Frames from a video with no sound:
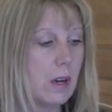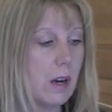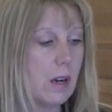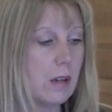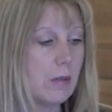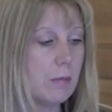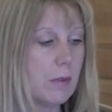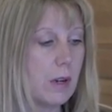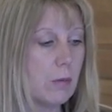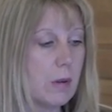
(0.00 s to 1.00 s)

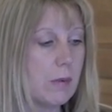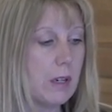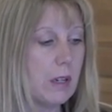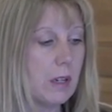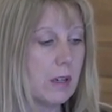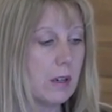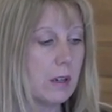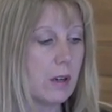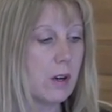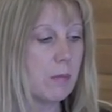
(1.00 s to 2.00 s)
a remedy here
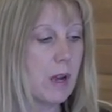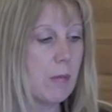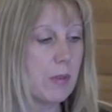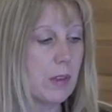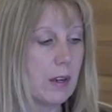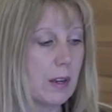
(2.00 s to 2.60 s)
in homeopathy,